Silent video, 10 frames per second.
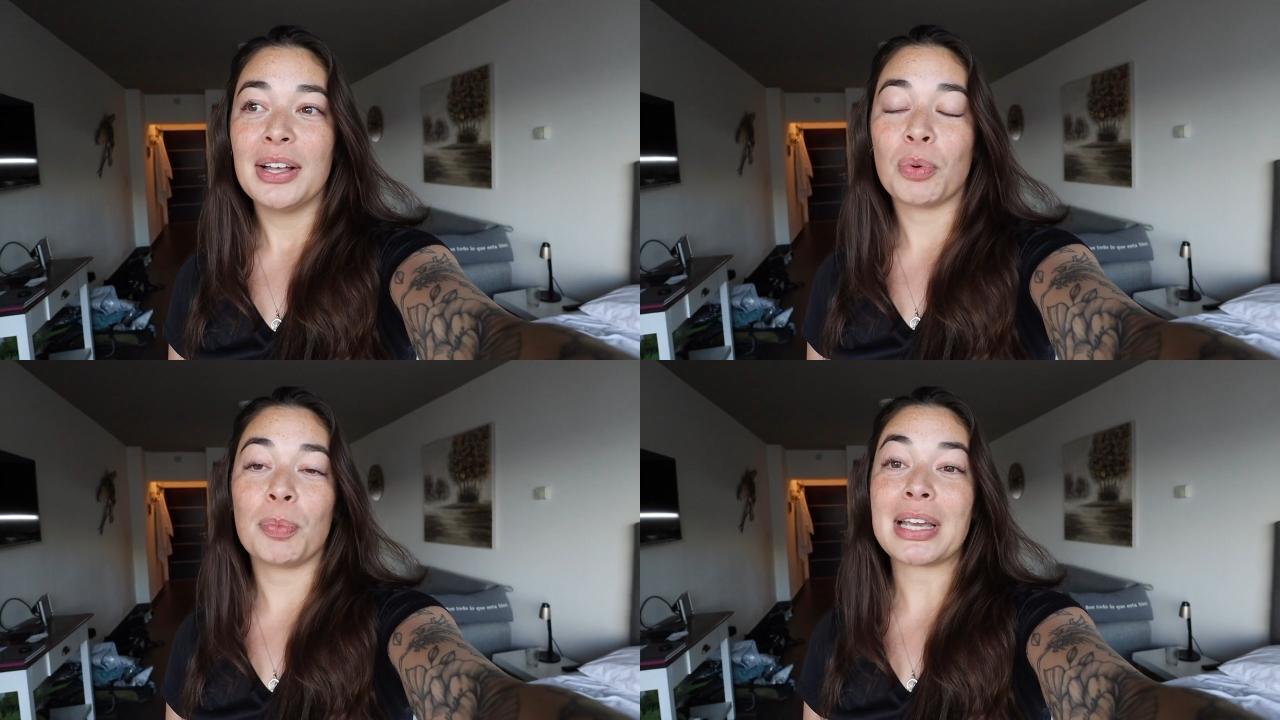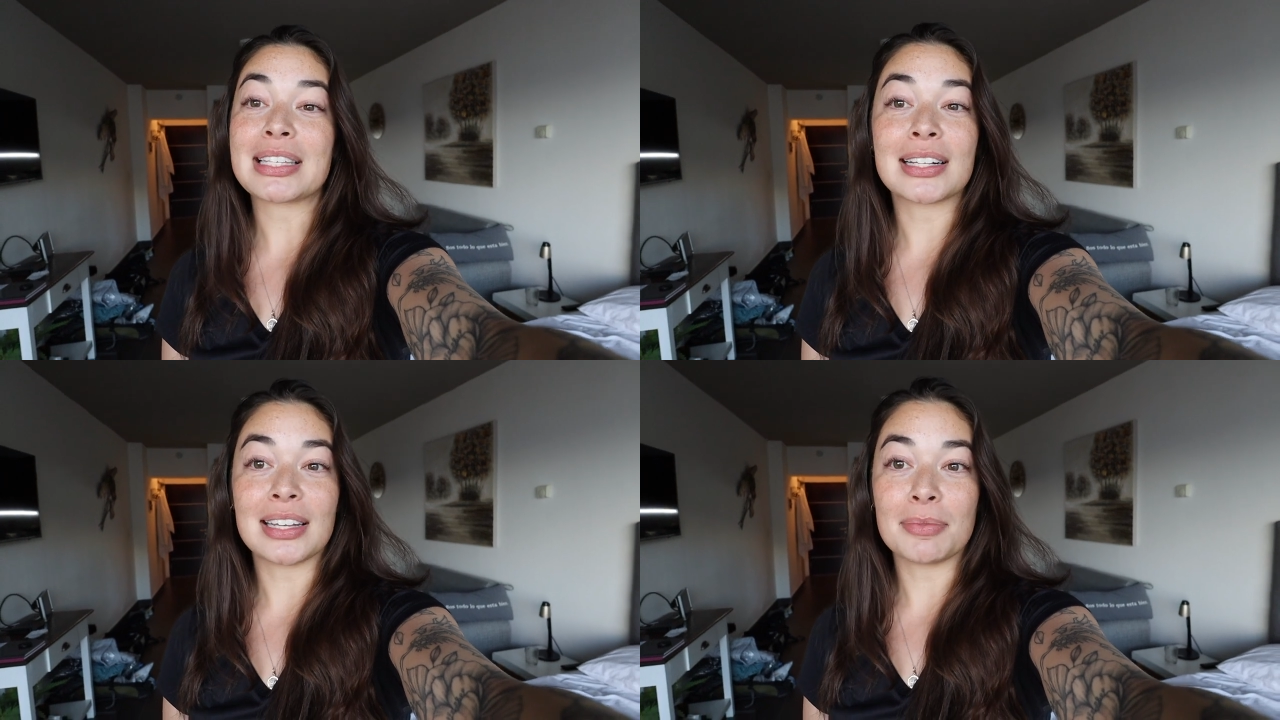We're
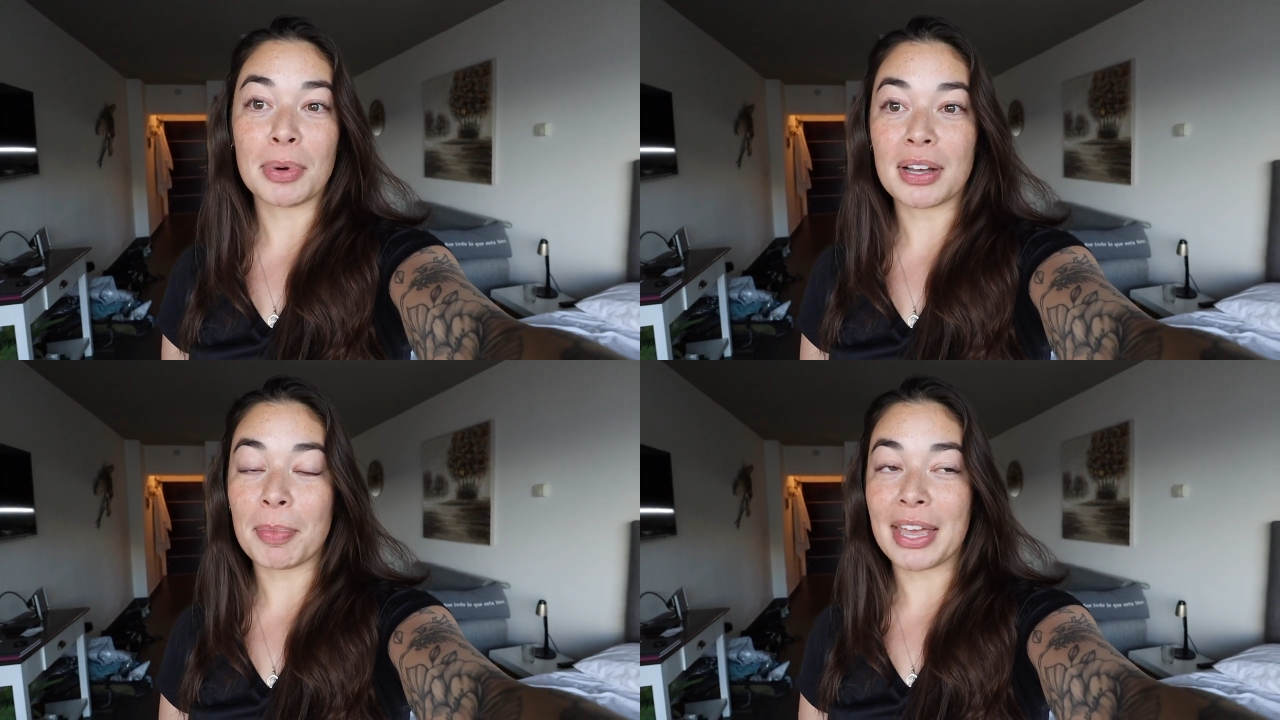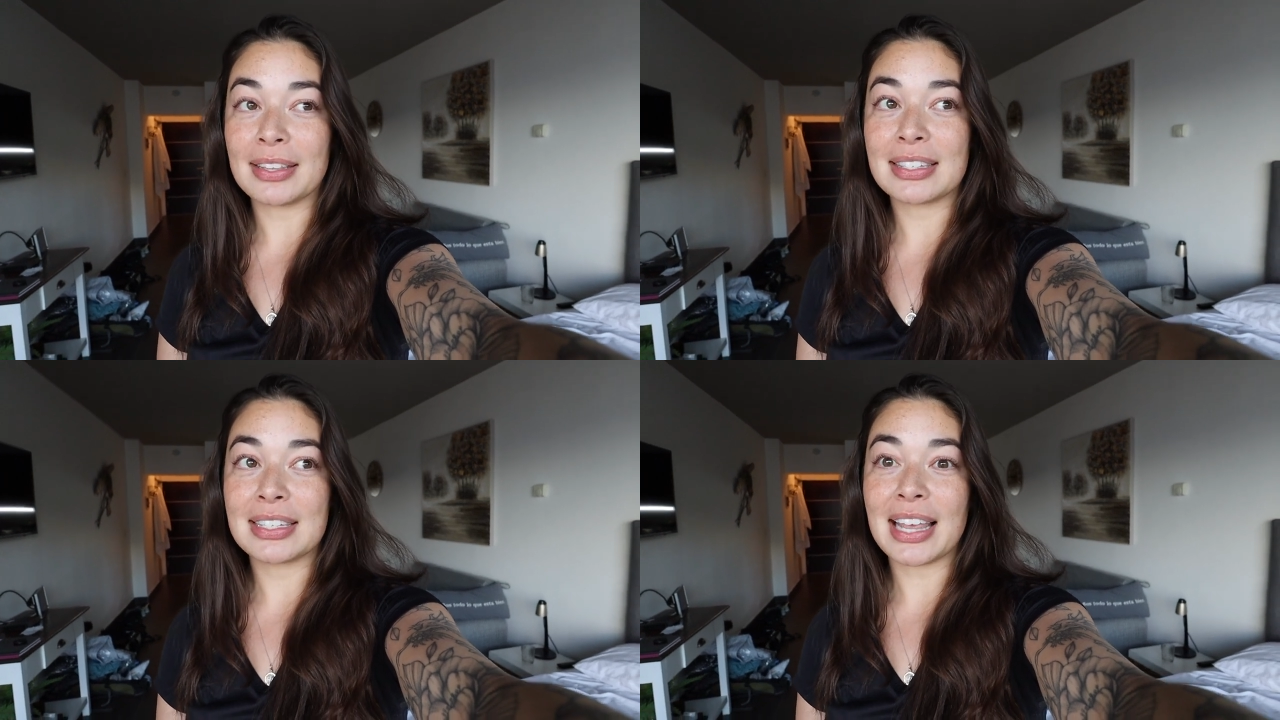basically in bunk
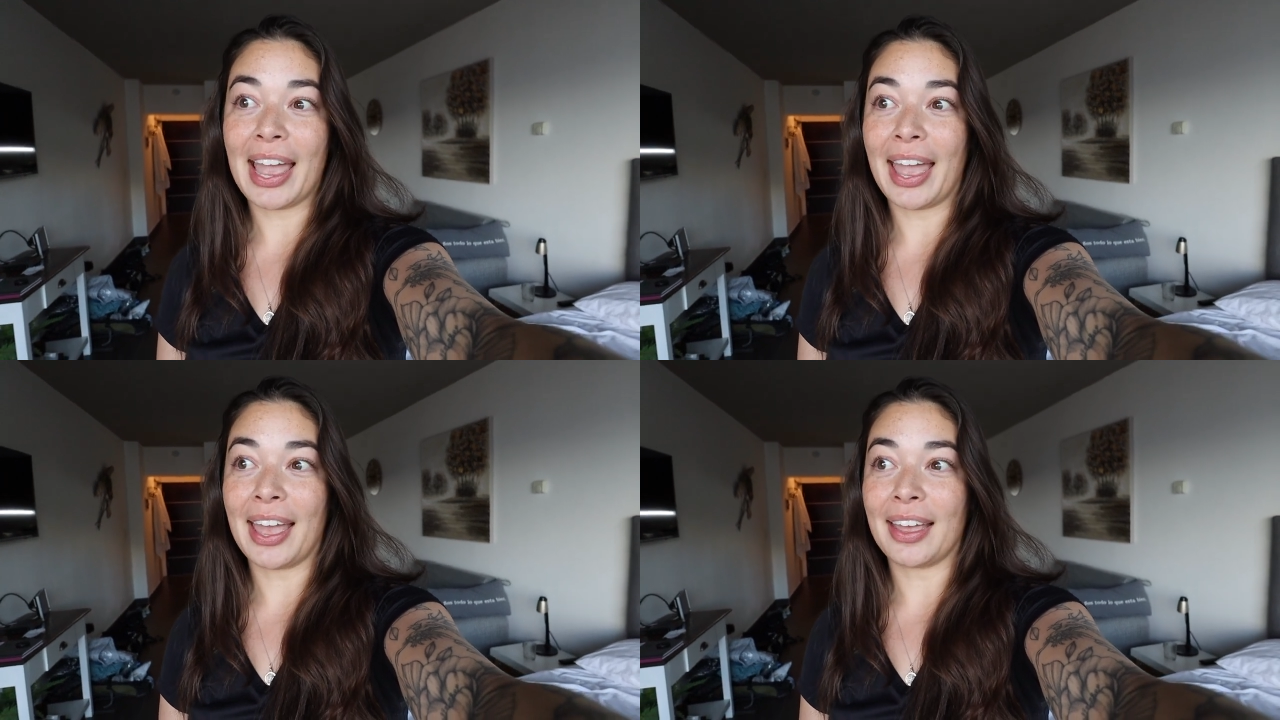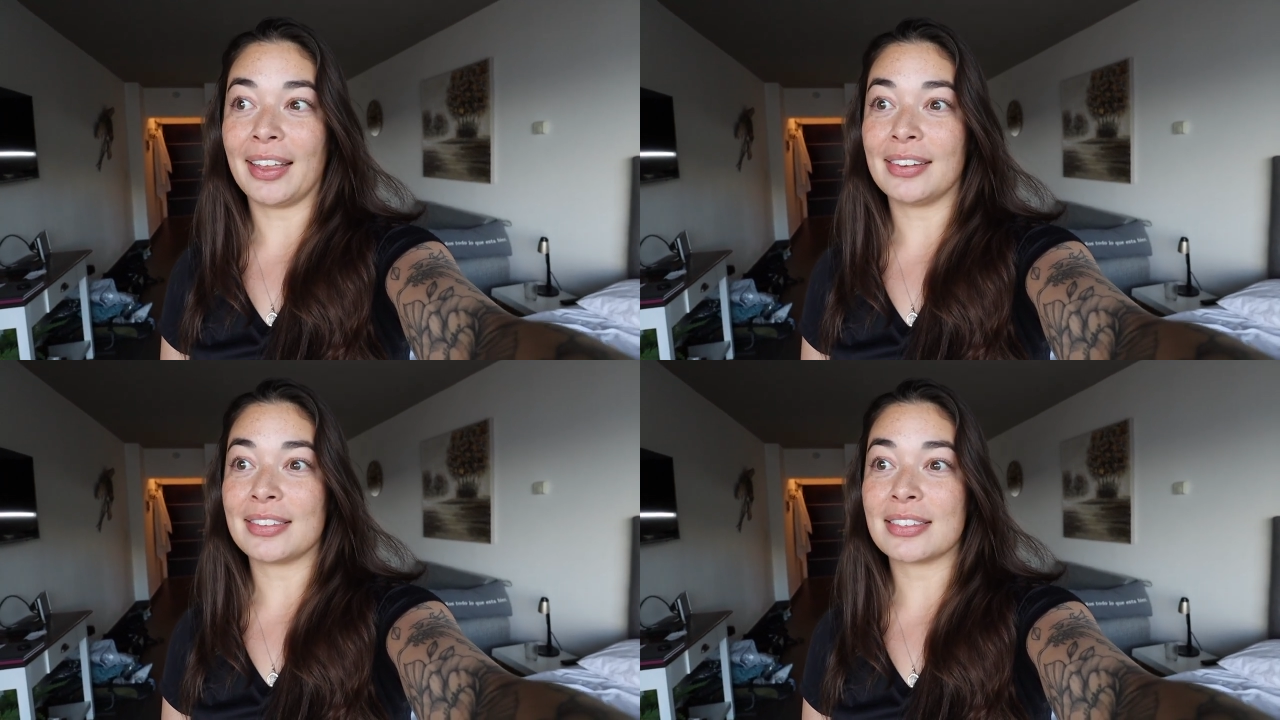beds and